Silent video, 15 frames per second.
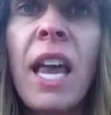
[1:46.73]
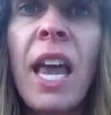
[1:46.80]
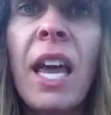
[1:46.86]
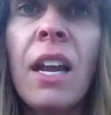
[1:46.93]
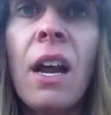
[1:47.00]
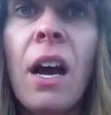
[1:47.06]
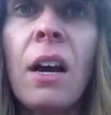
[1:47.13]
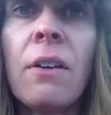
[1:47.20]

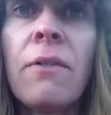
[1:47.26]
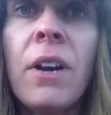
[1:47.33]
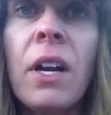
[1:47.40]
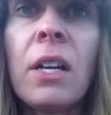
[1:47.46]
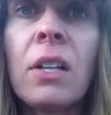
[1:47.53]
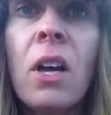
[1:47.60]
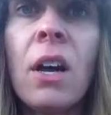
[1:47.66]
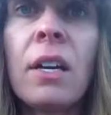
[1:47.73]
and are
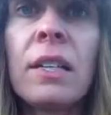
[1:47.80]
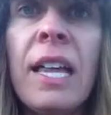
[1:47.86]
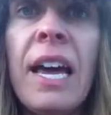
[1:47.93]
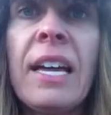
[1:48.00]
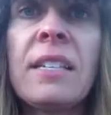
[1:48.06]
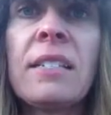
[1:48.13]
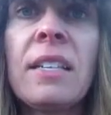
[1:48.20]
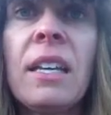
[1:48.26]
very long
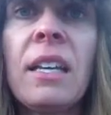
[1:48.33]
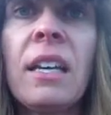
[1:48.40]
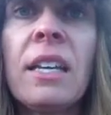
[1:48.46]
lasting.